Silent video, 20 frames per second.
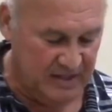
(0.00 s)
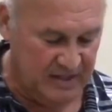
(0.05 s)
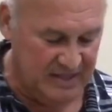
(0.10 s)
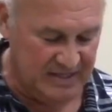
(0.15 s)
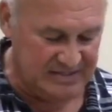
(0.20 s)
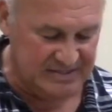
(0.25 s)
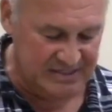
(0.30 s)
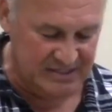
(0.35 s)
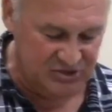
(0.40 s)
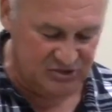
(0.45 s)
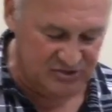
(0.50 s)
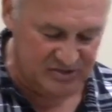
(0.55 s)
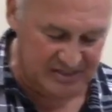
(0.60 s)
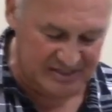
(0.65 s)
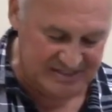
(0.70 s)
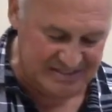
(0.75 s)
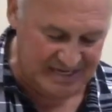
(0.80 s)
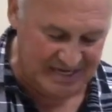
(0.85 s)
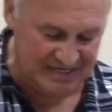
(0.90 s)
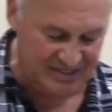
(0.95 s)
It's an interesting
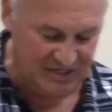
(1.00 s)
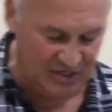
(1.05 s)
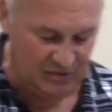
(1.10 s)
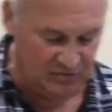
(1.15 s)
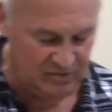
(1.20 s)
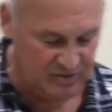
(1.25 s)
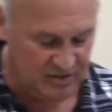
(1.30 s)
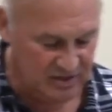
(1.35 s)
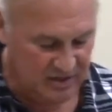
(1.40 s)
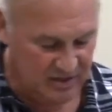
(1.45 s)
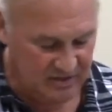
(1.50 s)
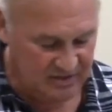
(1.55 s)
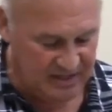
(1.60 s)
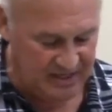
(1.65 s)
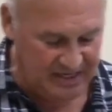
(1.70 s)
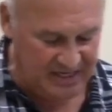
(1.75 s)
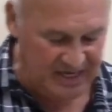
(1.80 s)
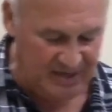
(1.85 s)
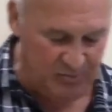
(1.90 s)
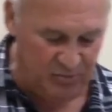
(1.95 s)
side note
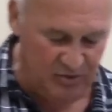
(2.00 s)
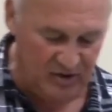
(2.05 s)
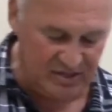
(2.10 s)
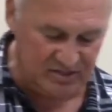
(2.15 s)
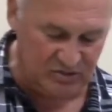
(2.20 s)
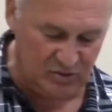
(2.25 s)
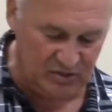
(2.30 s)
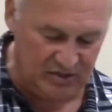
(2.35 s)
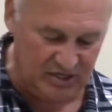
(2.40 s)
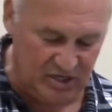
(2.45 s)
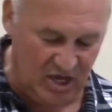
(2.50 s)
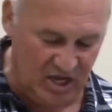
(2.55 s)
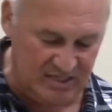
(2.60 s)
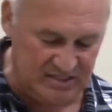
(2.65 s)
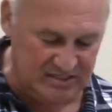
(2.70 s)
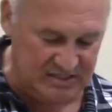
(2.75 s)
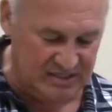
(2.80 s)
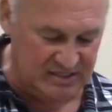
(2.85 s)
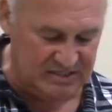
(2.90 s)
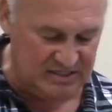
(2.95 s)
that Hebrew has only
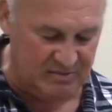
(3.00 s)
consonants